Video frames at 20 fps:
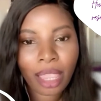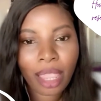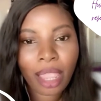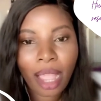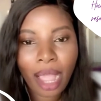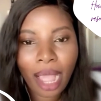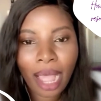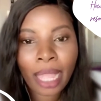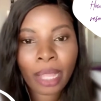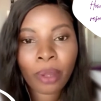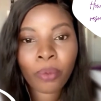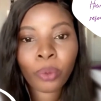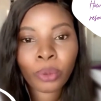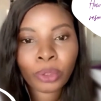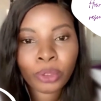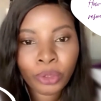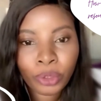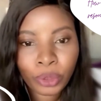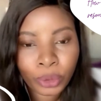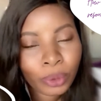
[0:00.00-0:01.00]
I will
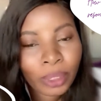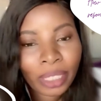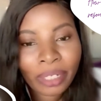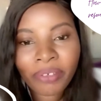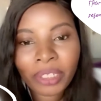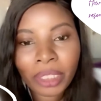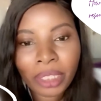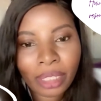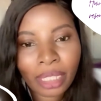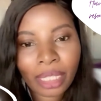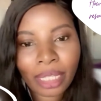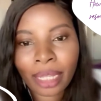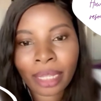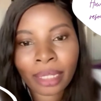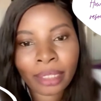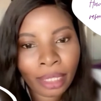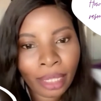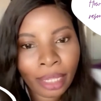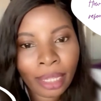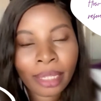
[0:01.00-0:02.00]
do everything I
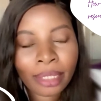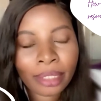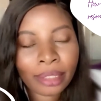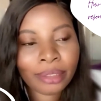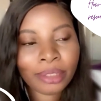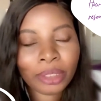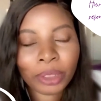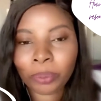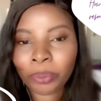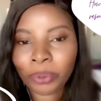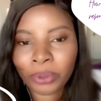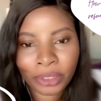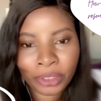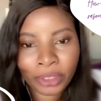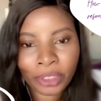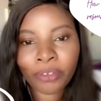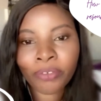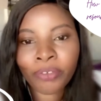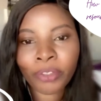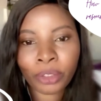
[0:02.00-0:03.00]
can to
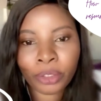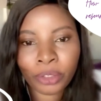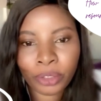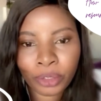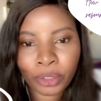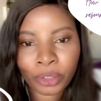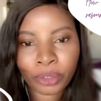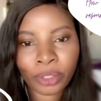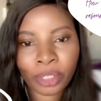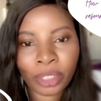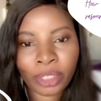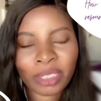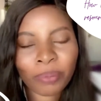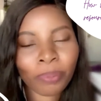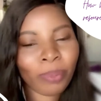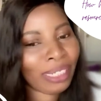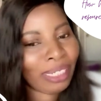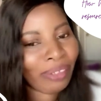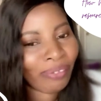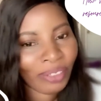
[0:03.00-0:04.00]
preserve your uterus,
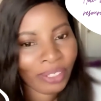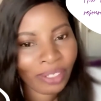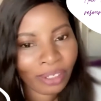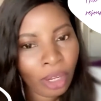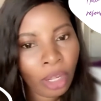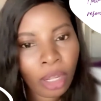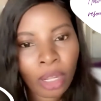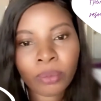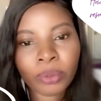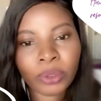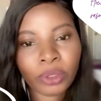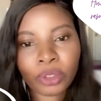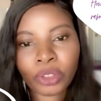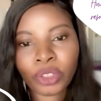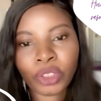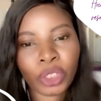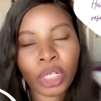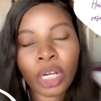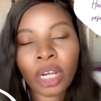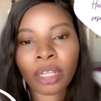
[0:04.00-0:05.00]
but if it comes to
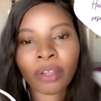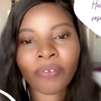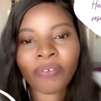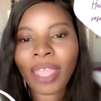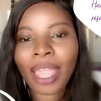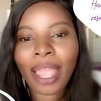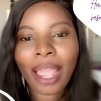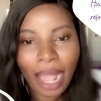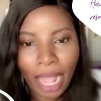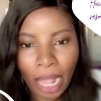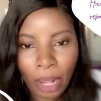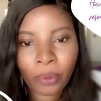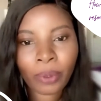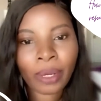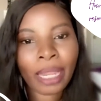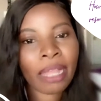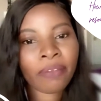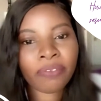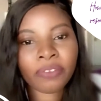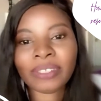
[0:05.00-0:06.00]
shove, I will
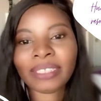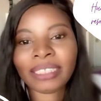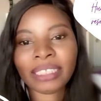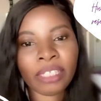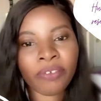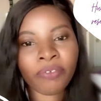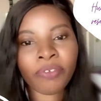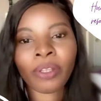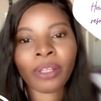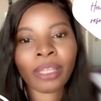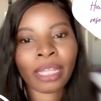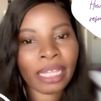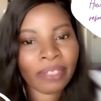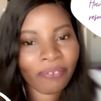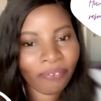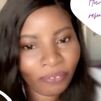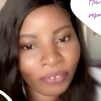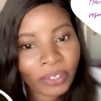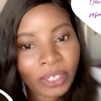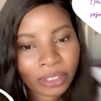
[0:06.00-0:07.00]
have to save your life
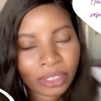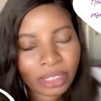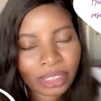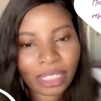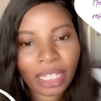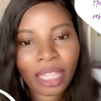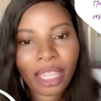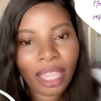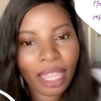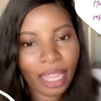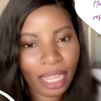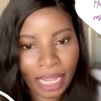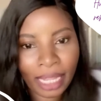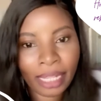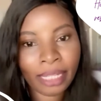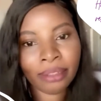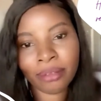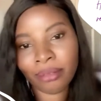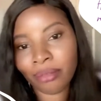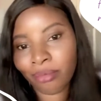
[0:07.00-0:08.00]
first,
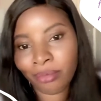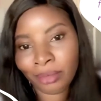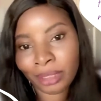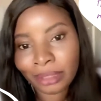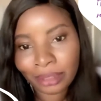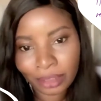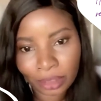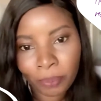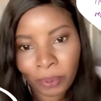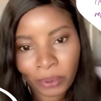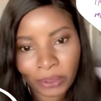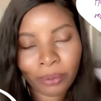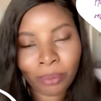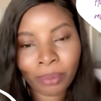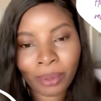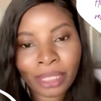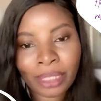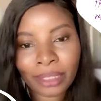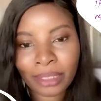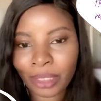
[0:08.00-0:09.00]
and there's a
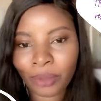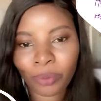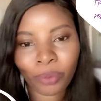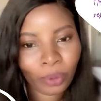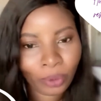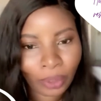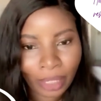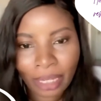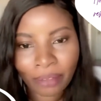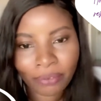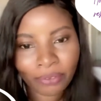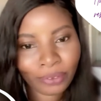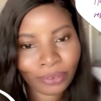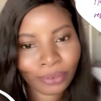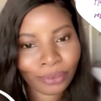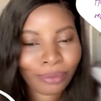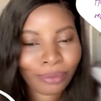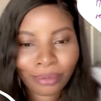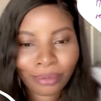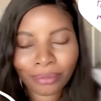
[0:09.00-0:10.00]
possibility we'll have
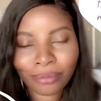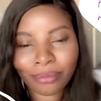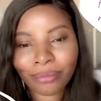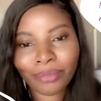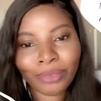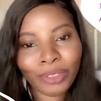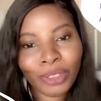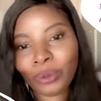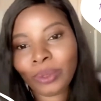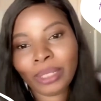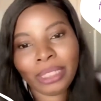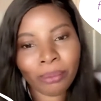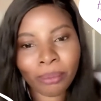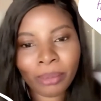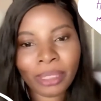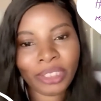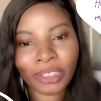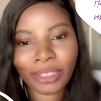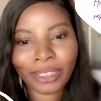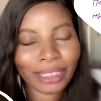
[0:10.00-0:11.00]
to do an
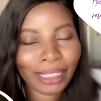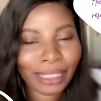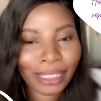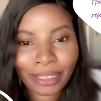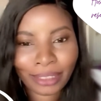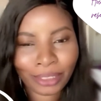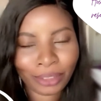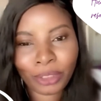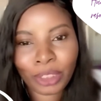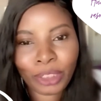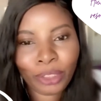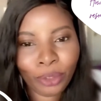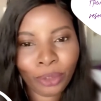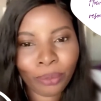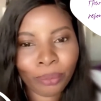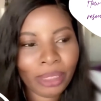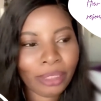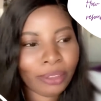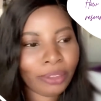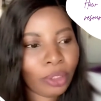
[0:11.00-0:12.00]
emergency
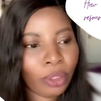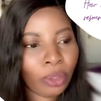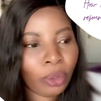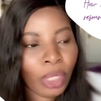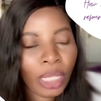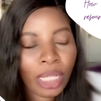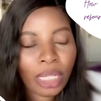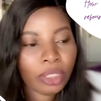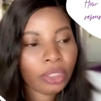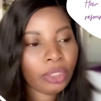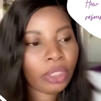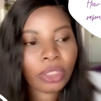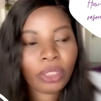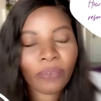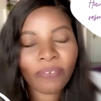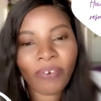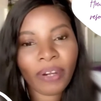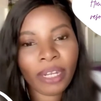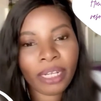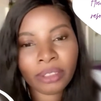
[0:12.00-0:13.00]
hysterectomy. So
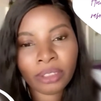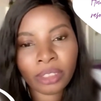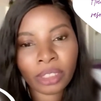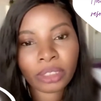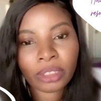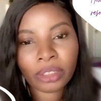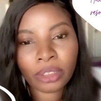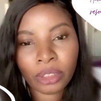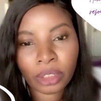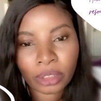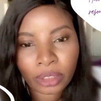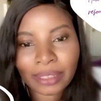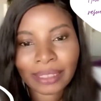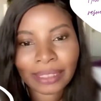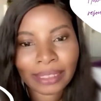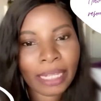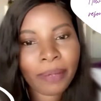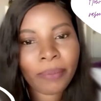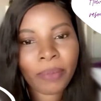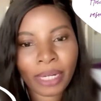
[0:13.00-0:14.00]
Dr.
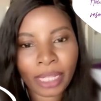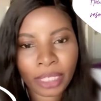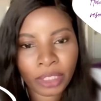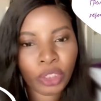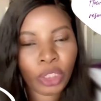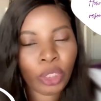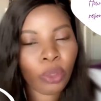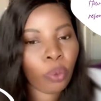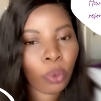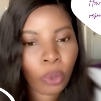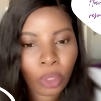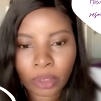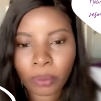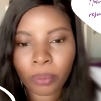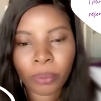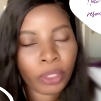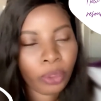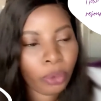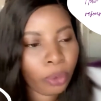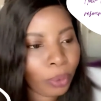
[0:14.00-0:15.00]
Simon actually walked
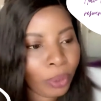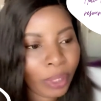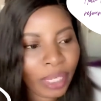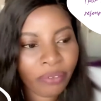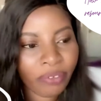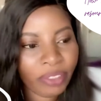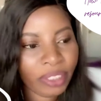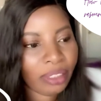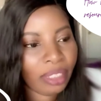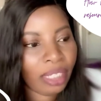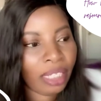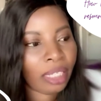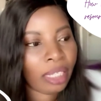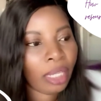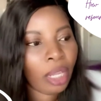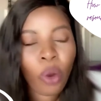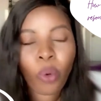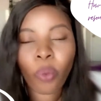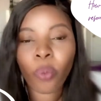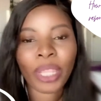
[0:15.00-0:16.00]
me through everything.
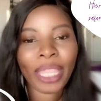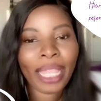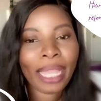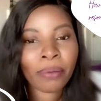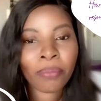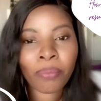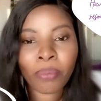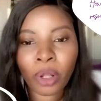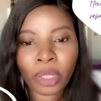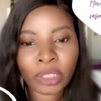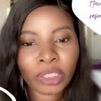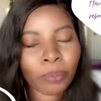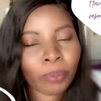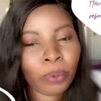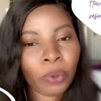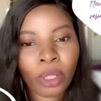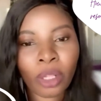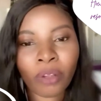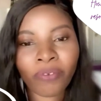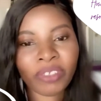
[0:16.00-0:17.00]
We had multiple
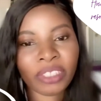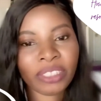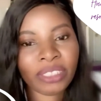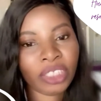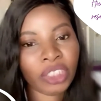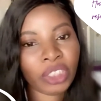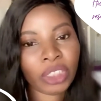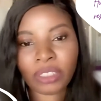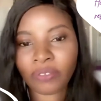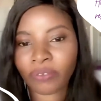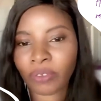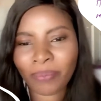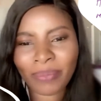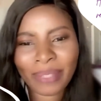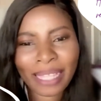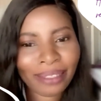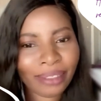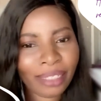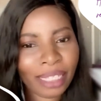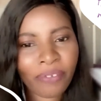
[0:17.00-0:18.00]
conversations from
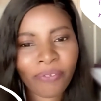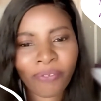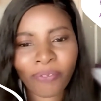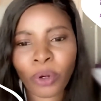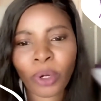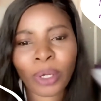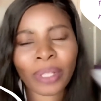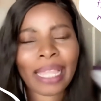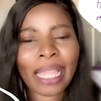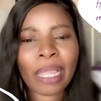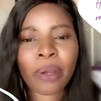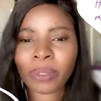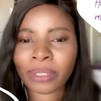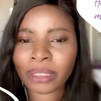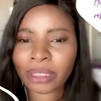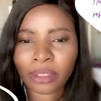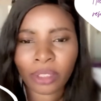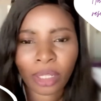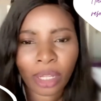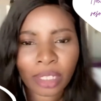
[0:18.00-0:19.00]
that day forth. I was
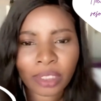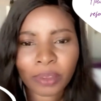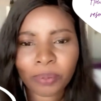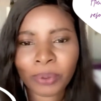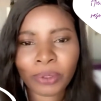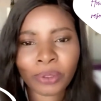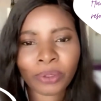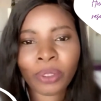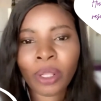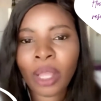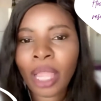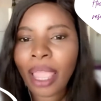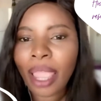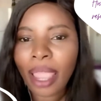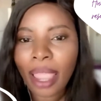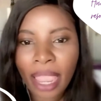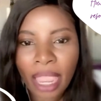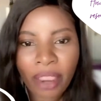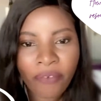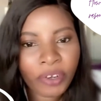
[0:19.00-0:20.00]
in the hospital
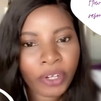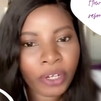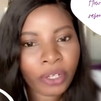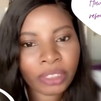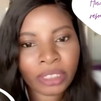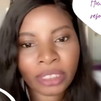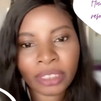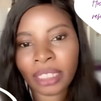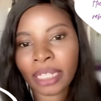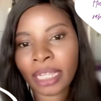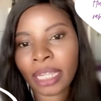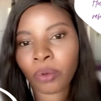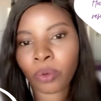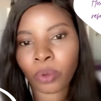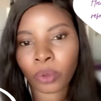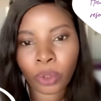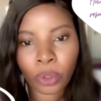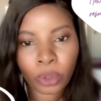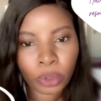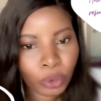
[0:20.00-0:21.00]
every other day. I
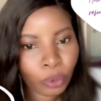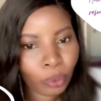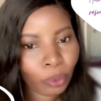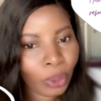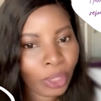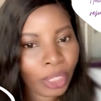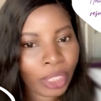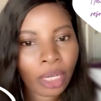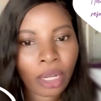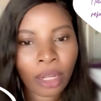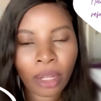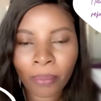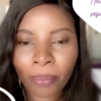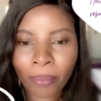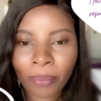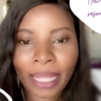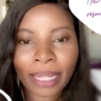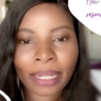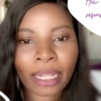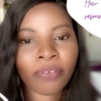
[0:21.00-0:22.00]
would go to work, come
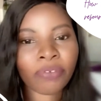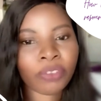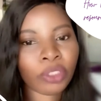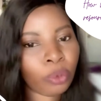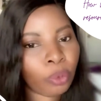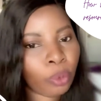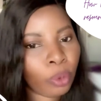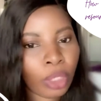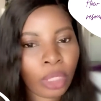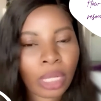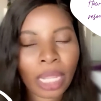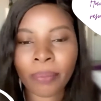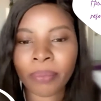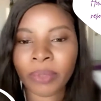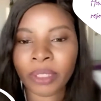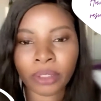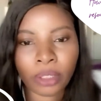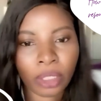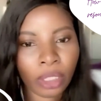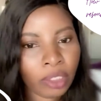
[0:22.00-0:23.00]
back after work, I'm
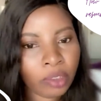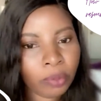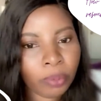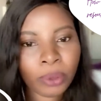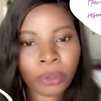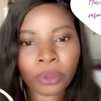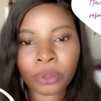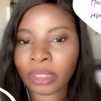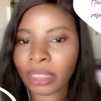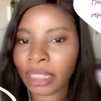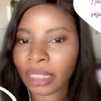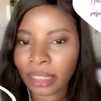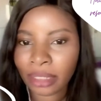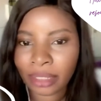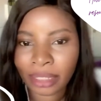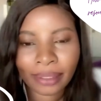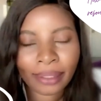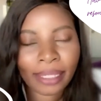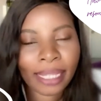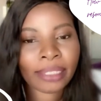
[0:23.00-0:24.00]
in the hospital taking
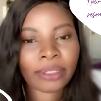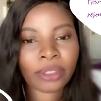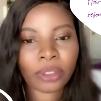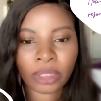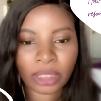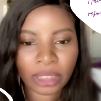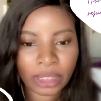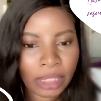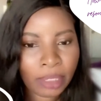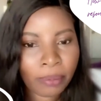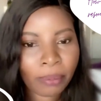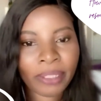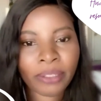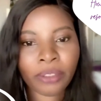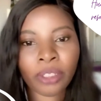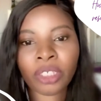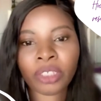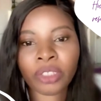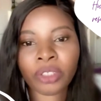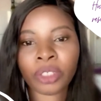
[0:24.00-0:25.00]
a test or seeing my
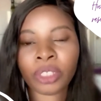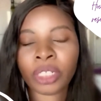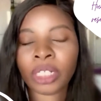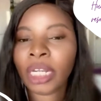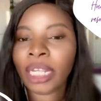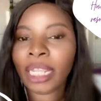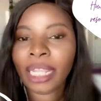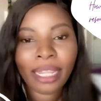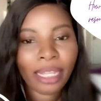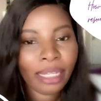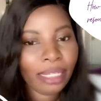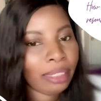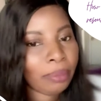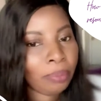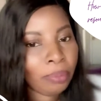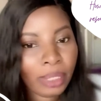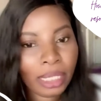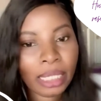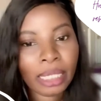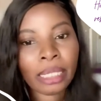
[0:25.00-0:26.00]
doctor.
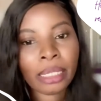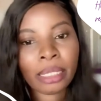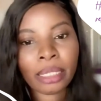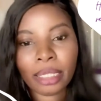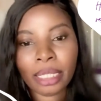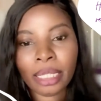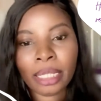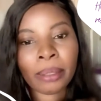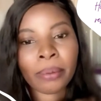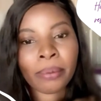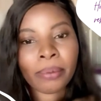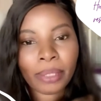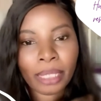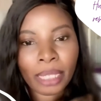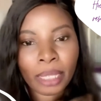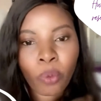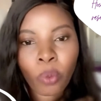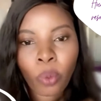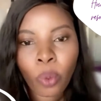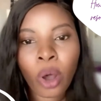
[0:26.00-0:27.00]
He
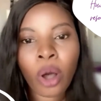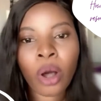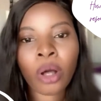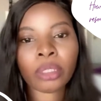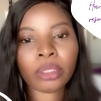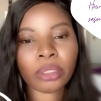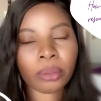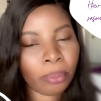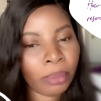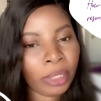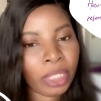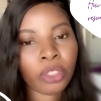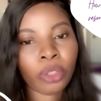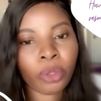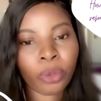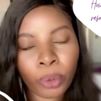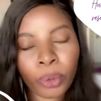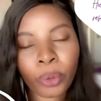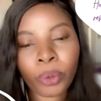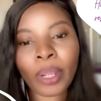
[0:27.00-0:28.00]
walked me
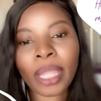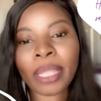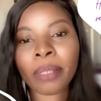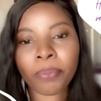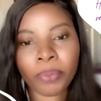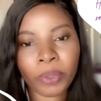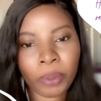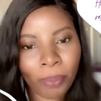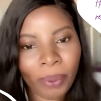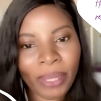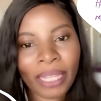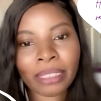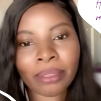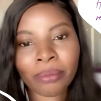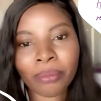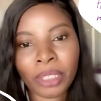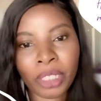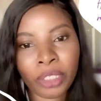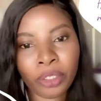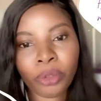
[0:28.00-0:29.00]
through and prepared
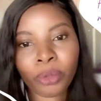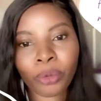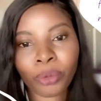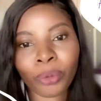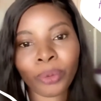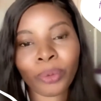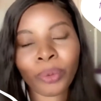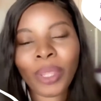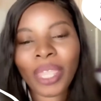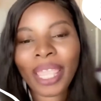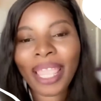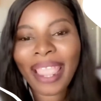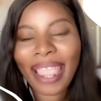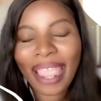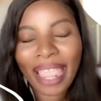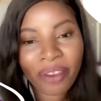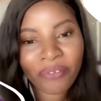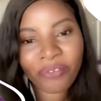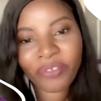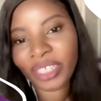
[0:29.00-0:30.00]
me through
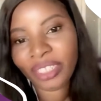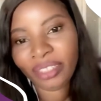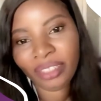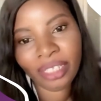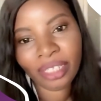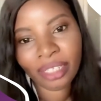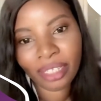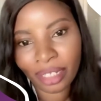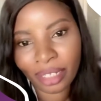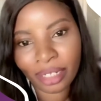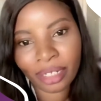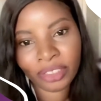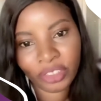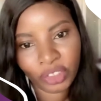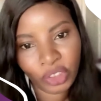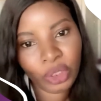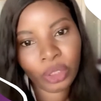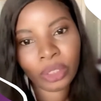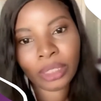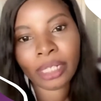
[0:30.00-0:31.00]
everything in as
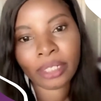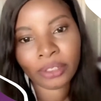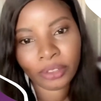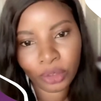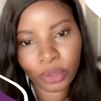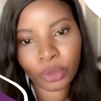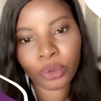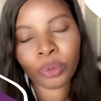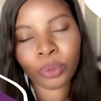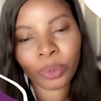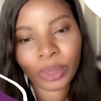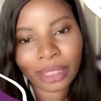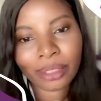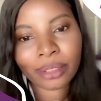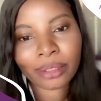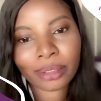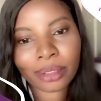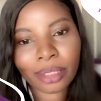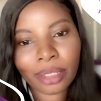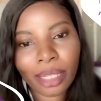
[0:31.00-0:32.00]
short as 2
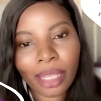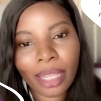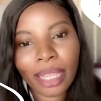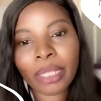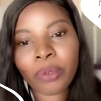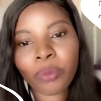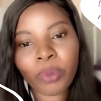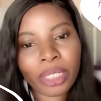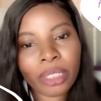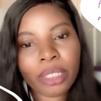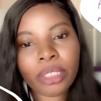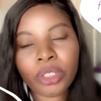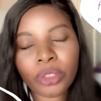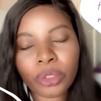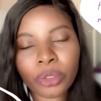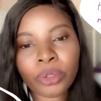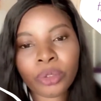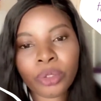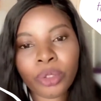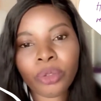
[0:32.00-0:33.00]
weeks. And within
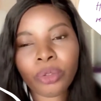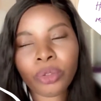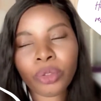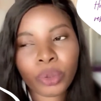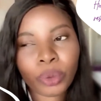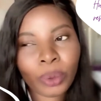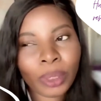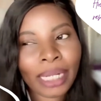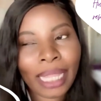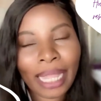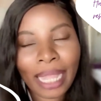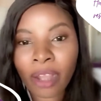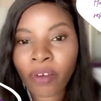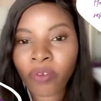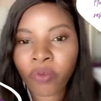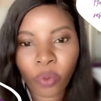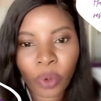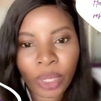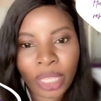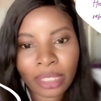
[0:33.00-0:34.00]
two and a
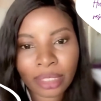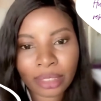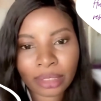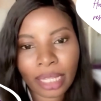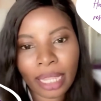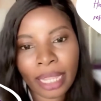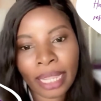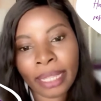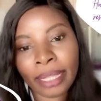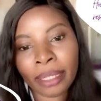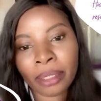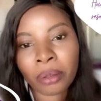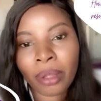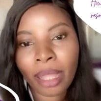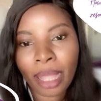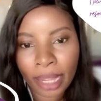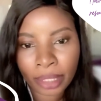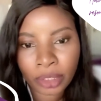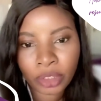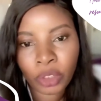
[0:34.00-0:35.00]
half weeks, I
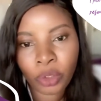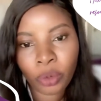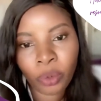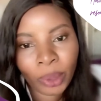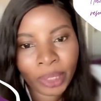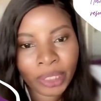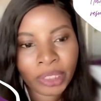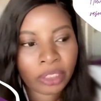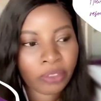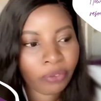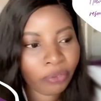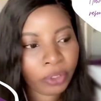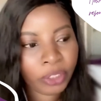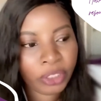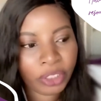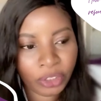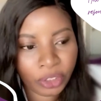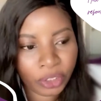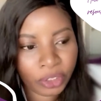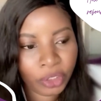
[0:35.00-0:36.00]
actually went in for a
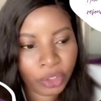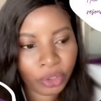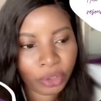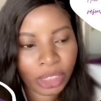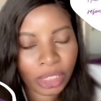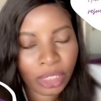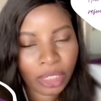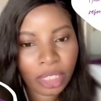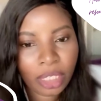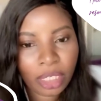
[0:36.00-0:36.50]
surgery.